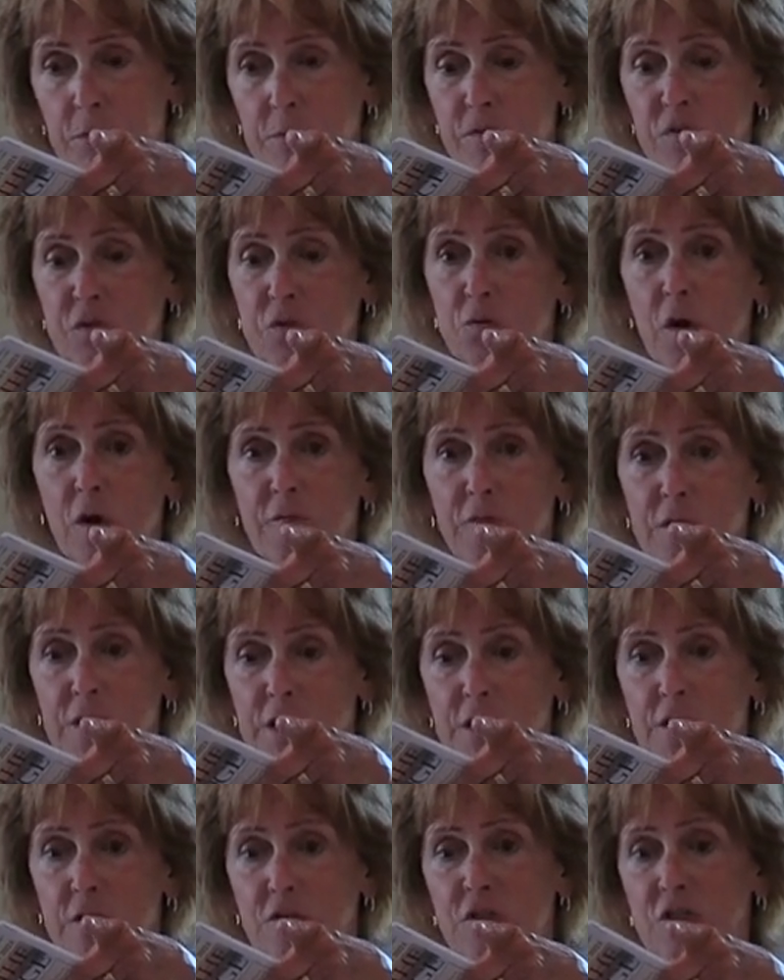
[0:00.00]
Sue over
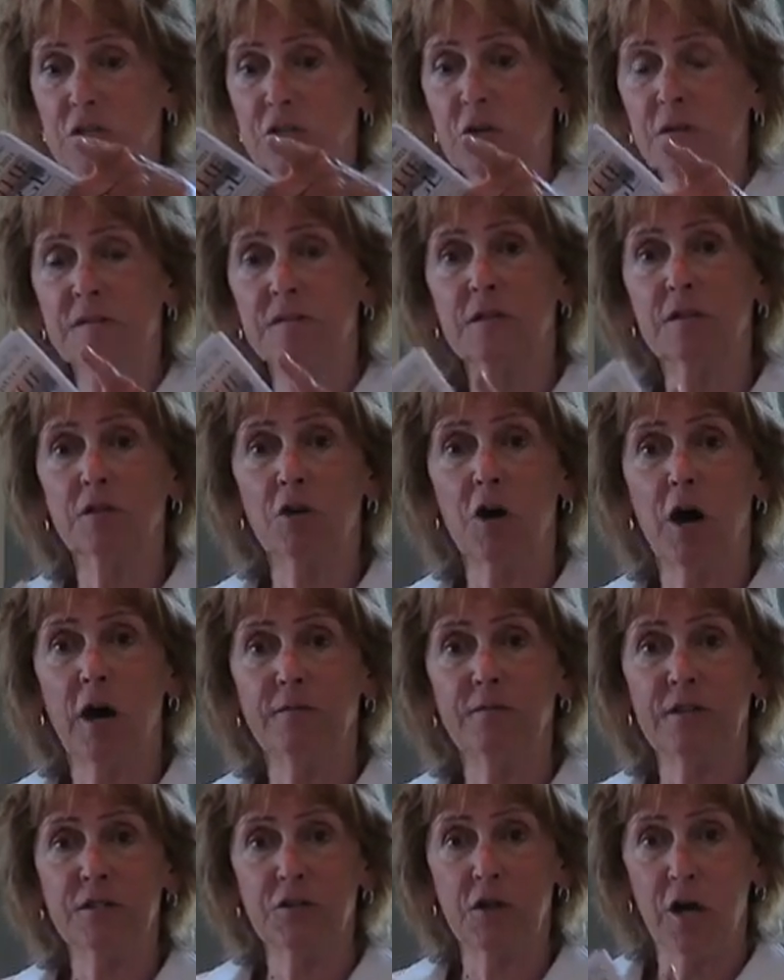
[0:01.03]
here, she goes to the
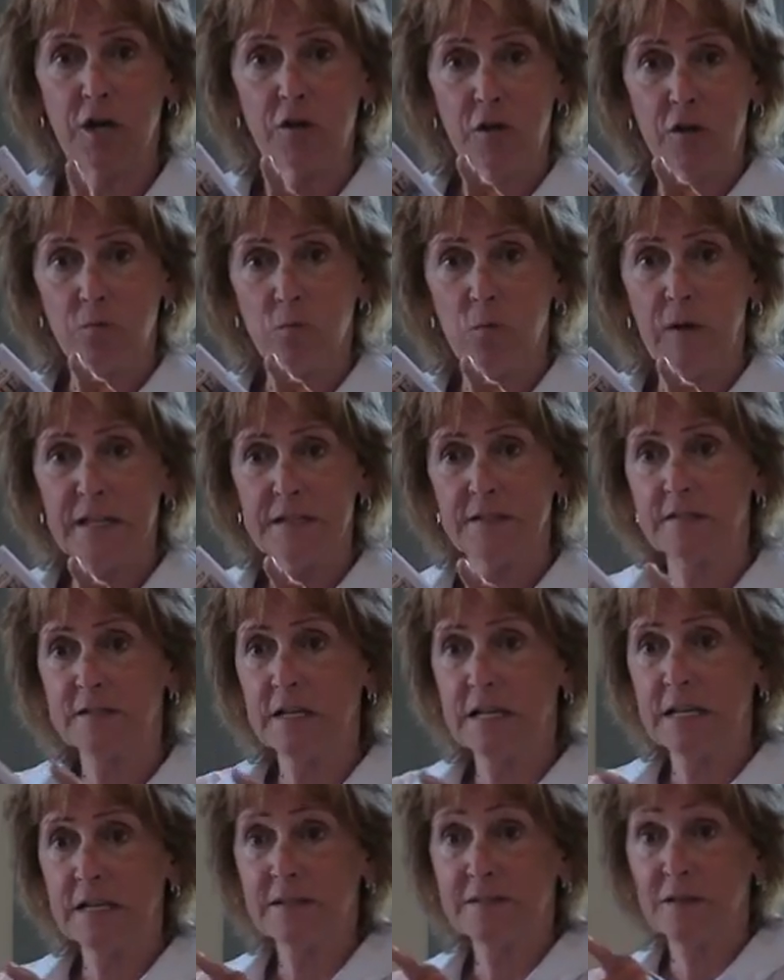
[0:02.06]
coffee talk on
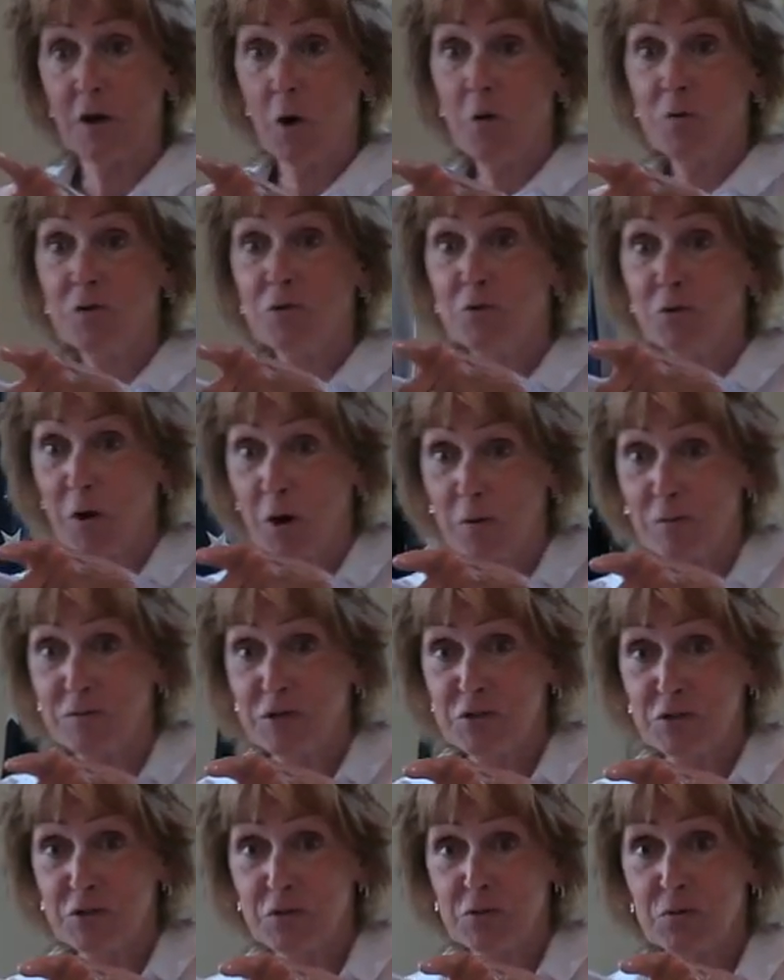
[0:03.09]
Wednesdays. Oh, and you go
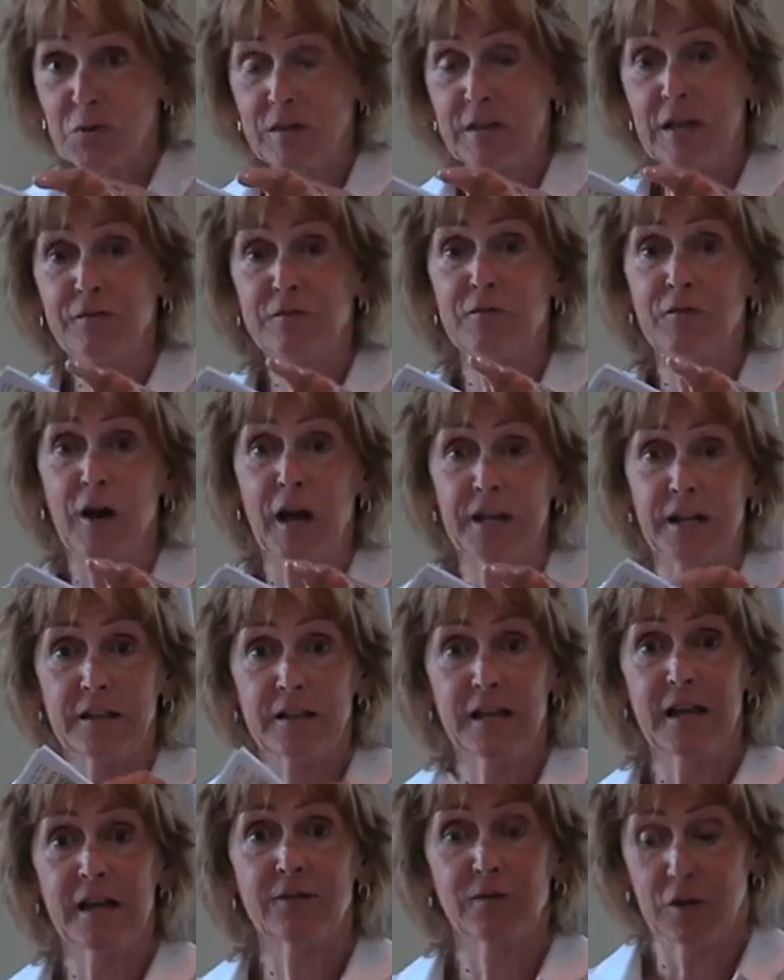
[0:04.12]
too, and then Friday
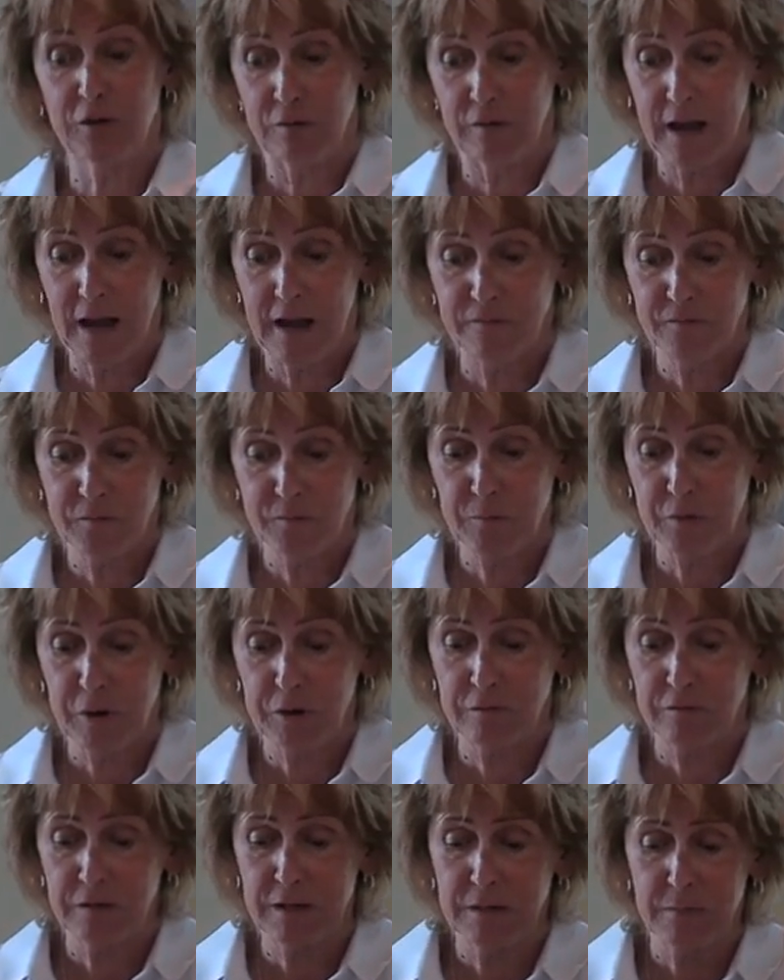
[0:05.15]
they have a craft
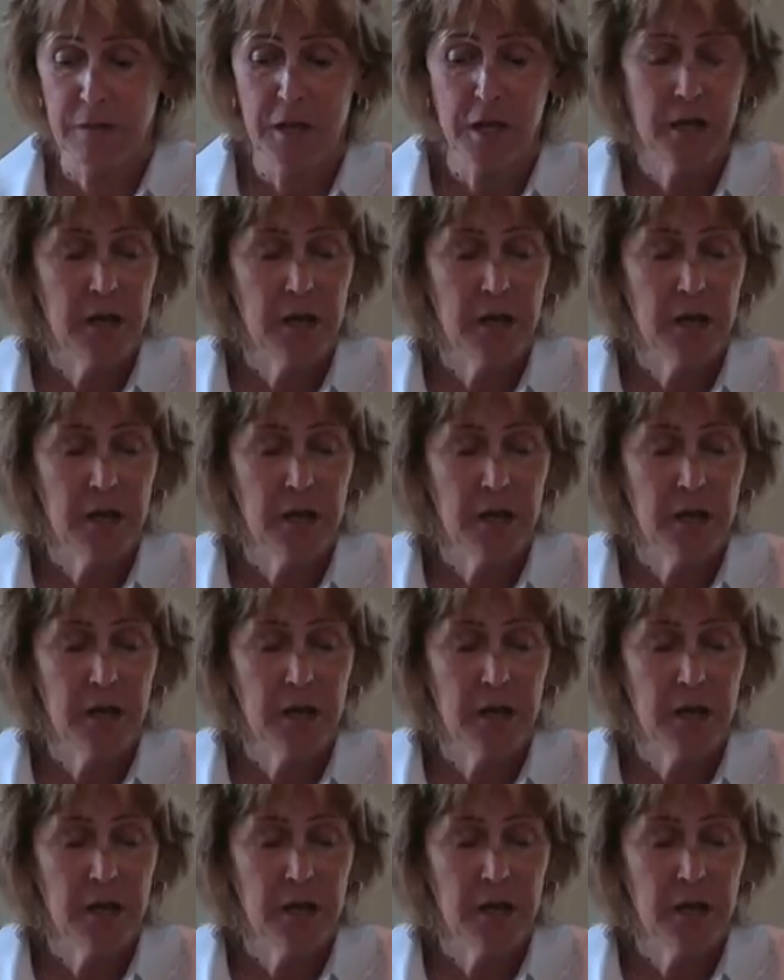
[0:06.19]
program.